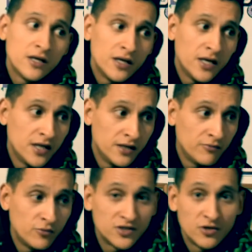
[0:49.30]
and
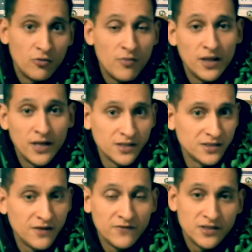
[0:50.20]
was it owned by like a
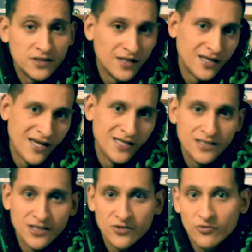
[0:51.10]
seventeen, like an
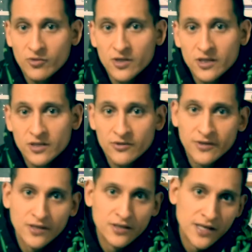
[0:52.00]
eighteen year old kid or
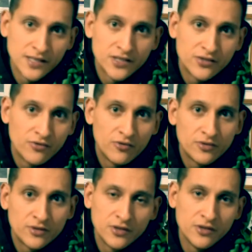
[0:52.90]
a nineteen year old,
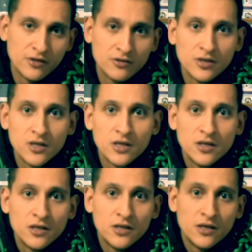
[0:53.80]
you know,
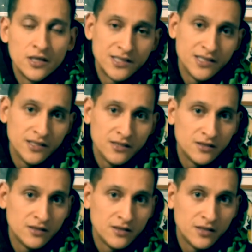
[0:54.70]
a teen,
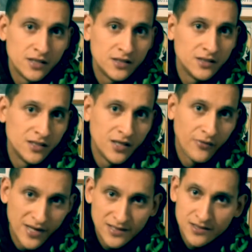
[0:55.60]
and did they
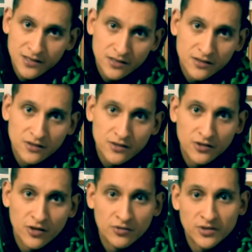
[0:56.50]
race it, you
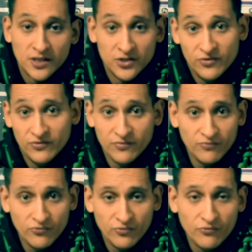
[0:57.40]
know, did they
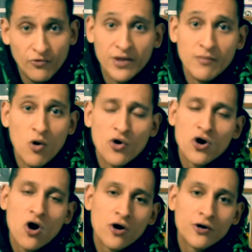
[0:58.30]
run the motor
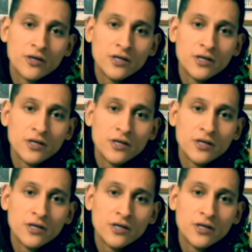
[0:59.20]
hard,